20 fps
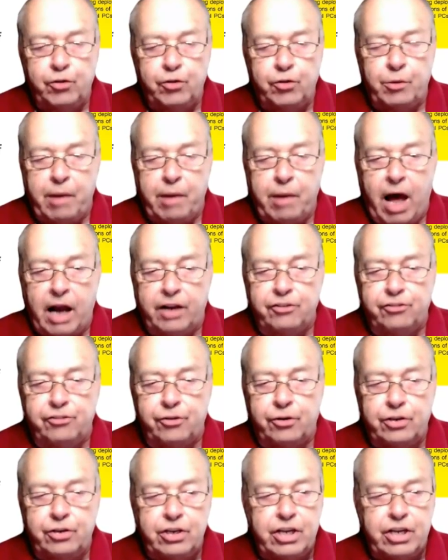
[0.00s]
to block a
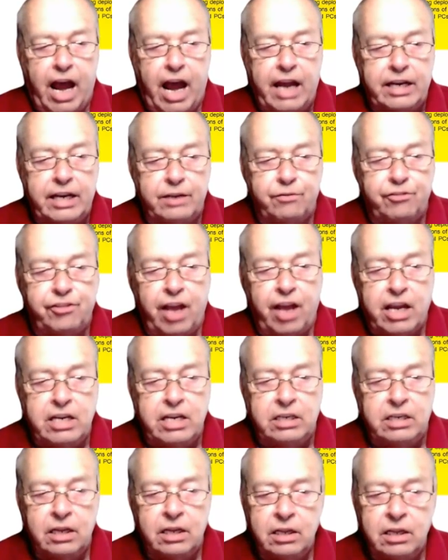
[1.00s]
certain kind of
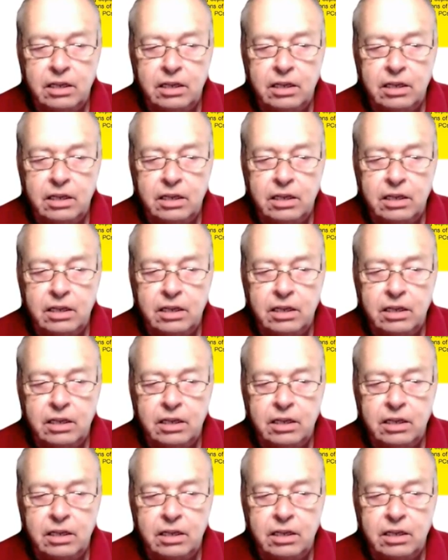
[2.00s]
site,